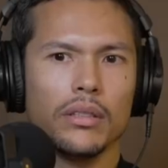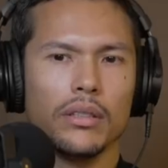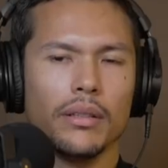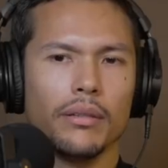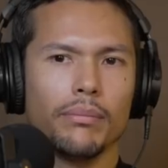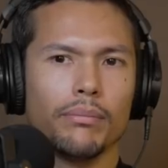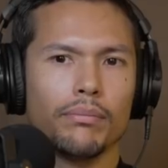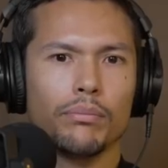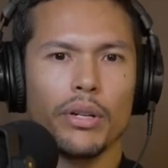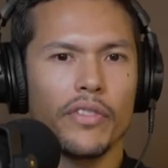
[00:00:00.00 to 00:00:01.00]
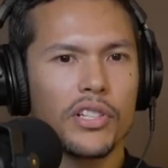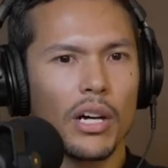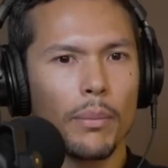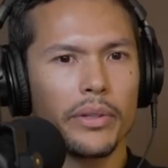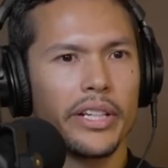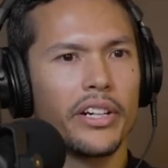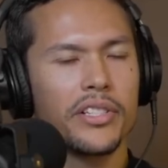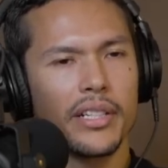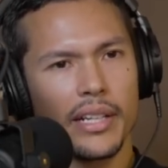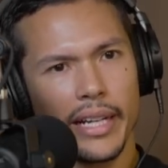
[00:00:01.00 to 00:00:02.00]
the previous couple of years
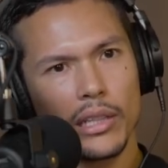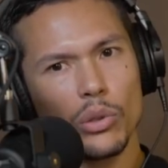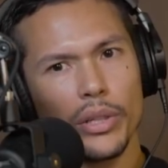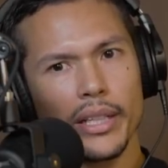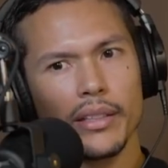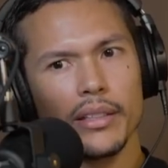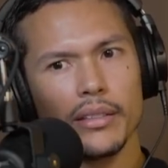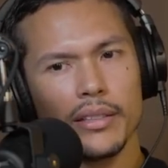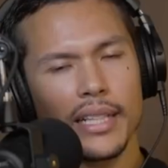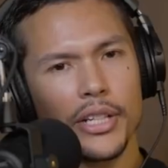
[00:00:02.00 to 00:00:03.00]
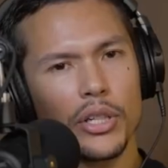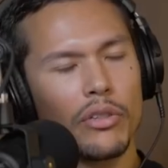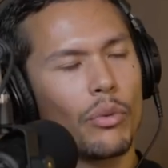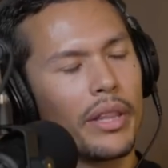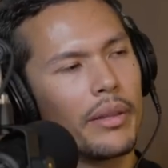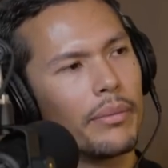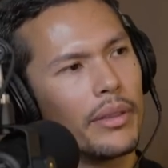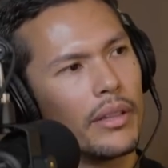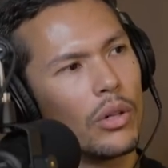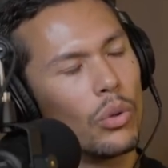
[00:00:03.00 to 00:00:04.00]
and including the tenure of when
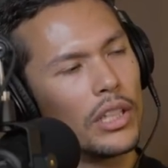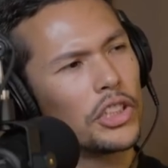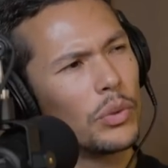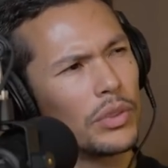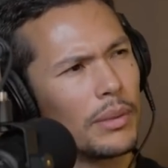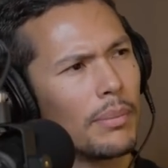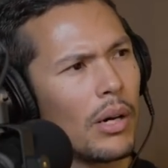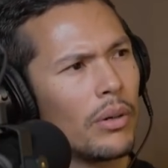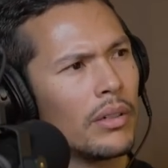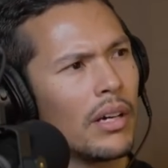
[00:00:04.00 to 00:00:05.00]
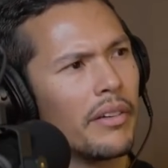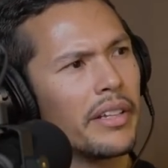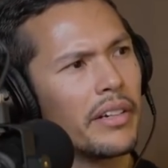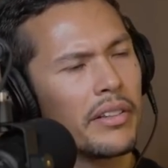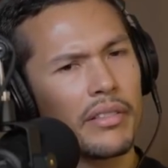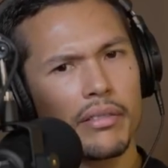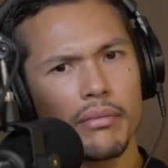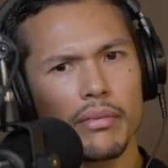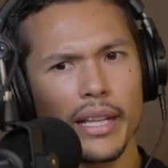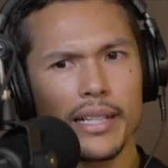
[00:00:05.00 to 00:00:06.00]
the coalition was in power? Are there
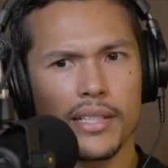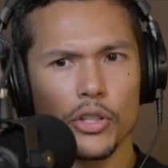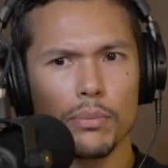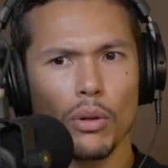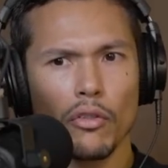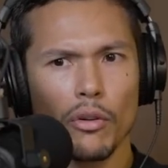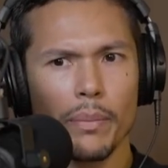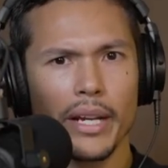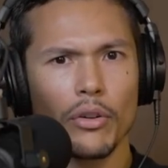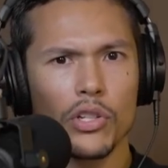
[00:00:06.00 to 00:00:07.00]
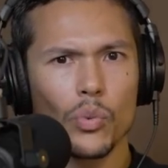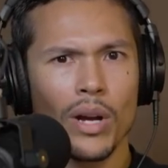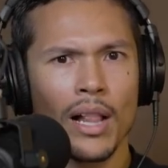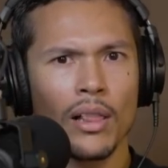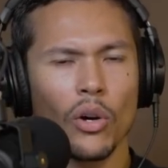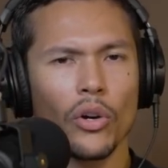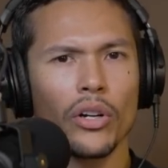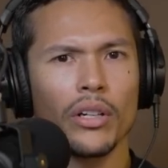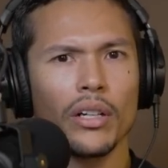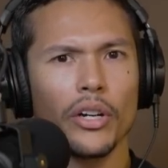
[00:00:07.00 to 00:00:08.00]
things that you pull from there as well,
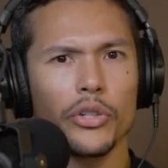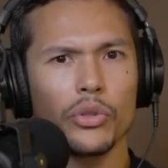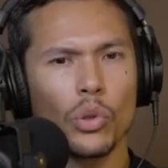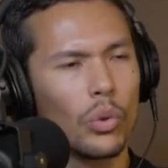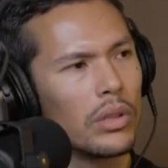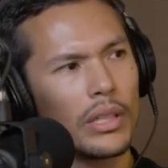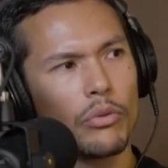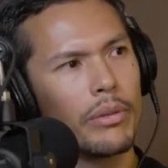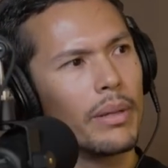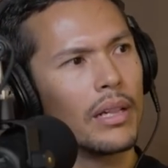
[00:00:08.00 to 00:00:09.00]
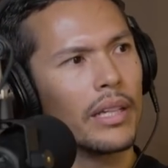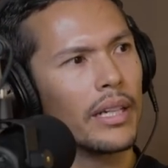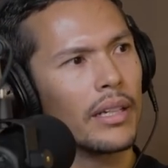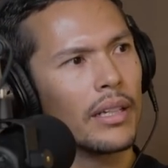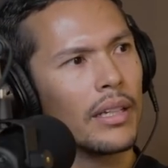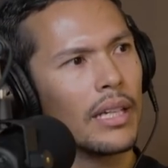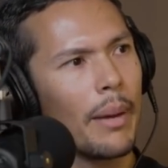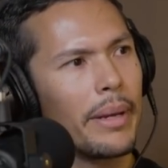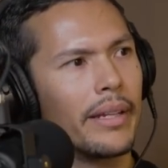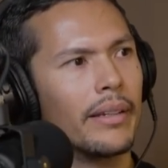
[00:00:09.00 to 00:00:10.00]
or are you totally rebuilding? I
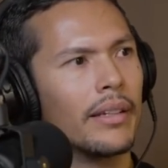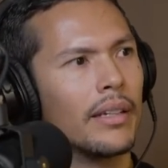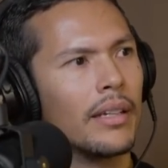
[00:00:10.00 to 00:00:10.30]
mean,